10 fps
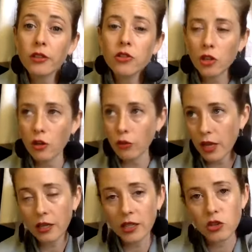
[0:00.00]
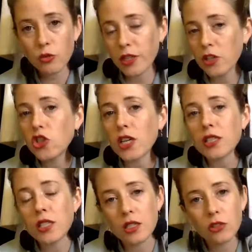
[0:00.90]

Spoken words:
So they need to be adjusted,